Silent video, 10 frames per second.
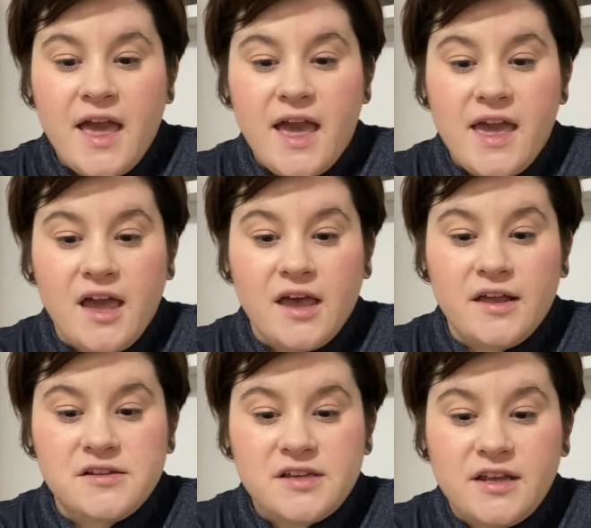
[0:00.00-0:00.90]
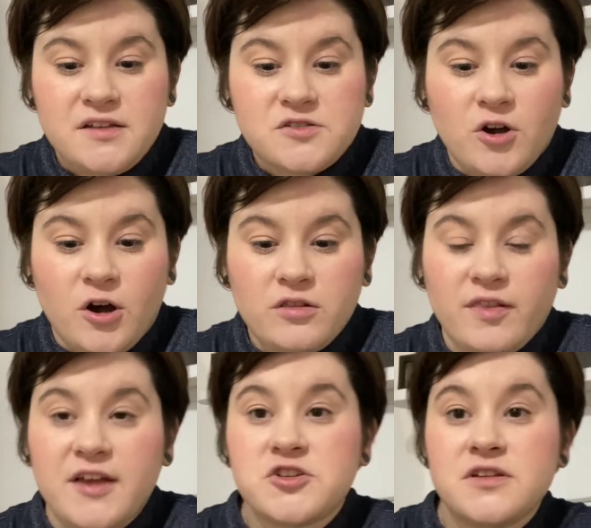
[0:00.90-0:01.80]
And it is called
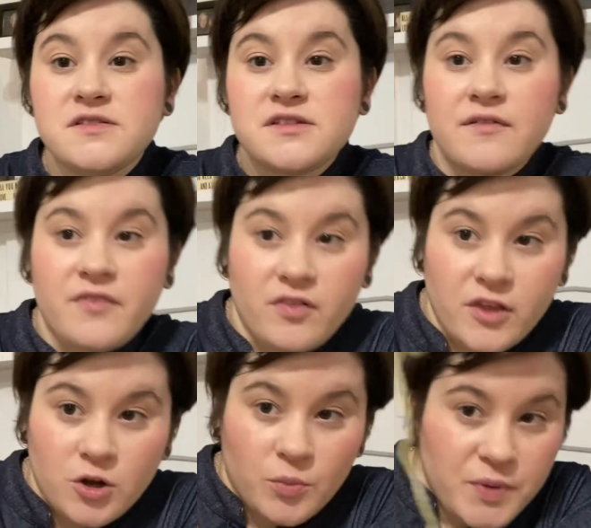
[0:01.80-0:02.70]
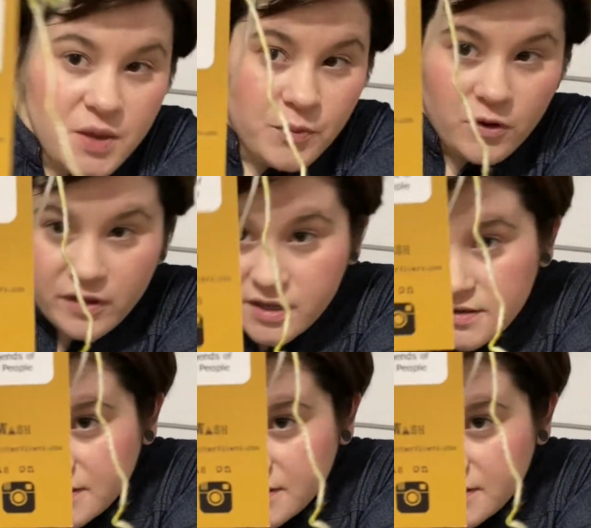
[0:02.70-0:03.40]
Legends of the Little People. It is